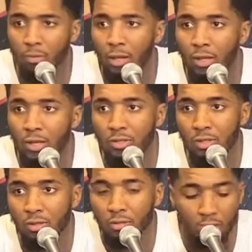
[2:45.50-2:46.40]
about last
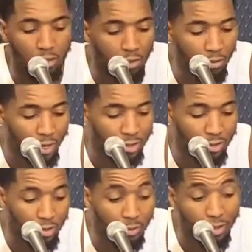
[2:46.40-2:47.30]
year. You know, last
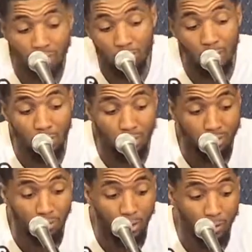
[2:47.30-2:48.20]
year honestly made me just
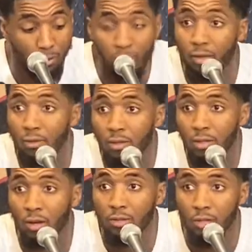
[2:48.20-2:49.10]
a better player, you
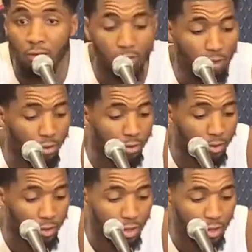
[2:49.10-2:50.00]
know, as a whole.
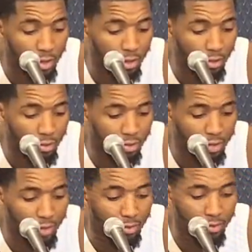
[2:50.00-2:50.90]
And, you know, you
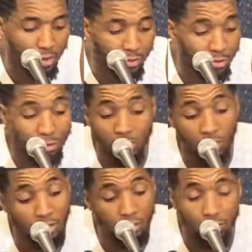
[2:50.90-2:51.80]
take those lessons you
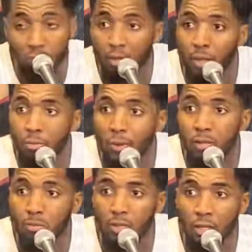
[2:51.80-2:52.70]
learn and you implement
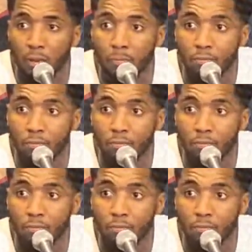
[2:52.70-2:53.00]
them in the game.